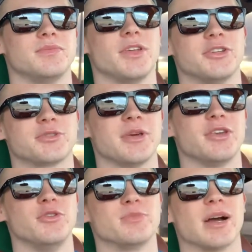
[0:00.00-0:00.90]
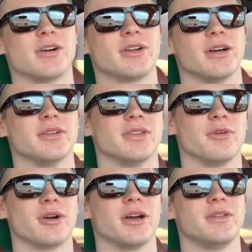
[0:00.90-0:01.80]
They just make huge power now, and
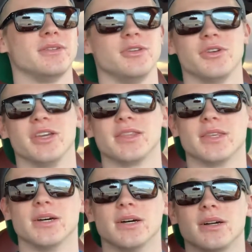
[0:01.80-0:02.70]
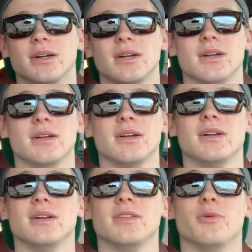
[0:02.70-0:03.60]
they ride. You can get the
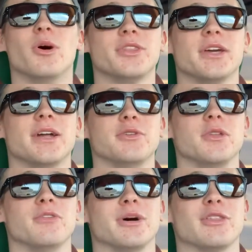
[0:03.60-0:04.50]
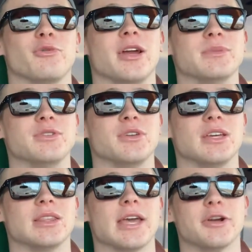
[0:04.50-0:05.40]
one thing I do love about the Rams, you can
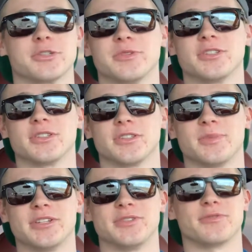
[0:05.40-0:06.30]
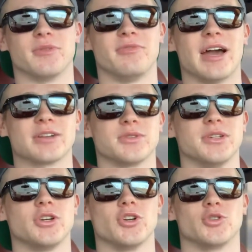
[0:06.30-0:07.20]
get the air suspension from
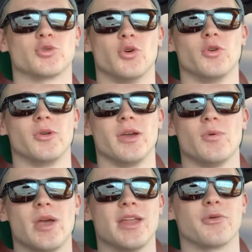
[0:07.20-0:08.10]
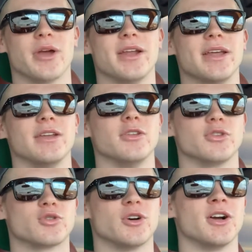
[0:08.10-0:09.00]
factory, controlled, integrated into the
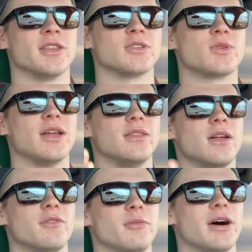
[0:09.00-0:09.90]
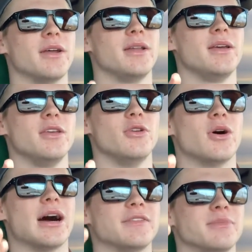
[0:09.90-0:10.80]
truck. That's what I love about it. You
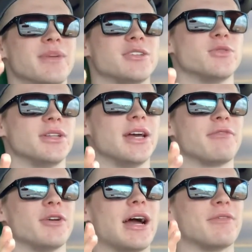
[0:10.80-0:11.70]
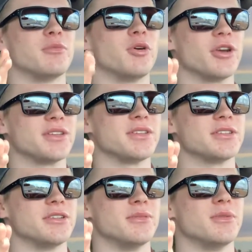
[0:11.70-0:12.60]
don't have to mess with an aftermarket
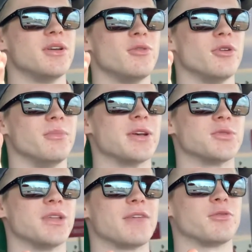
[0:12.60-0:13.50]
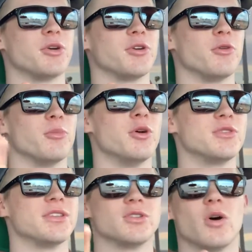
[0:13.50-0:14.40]
system, mess with aftermarket
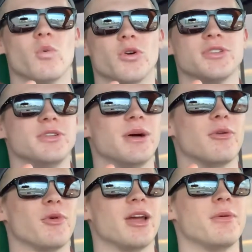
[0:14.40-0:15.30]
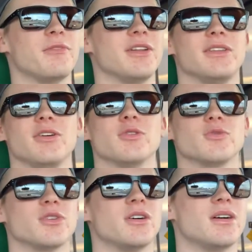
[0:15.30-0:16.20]
remotes. It's all warranted by Ram if anything
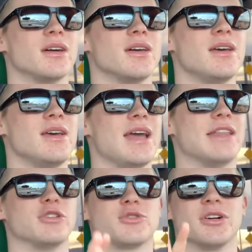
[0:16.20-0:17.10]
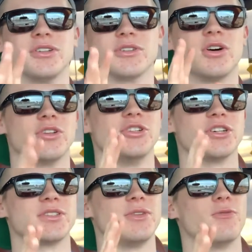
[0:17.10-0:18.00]
goes wrong, and the truck does all the
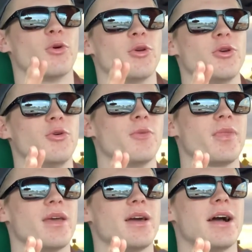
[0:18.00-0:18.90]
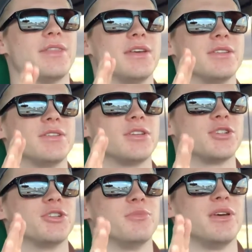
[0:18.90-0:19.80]
adjusting for you. I think it's
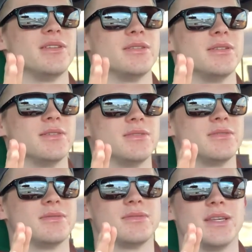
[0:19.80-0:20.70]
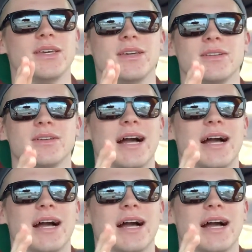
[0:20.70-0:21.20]
such an amazing thing.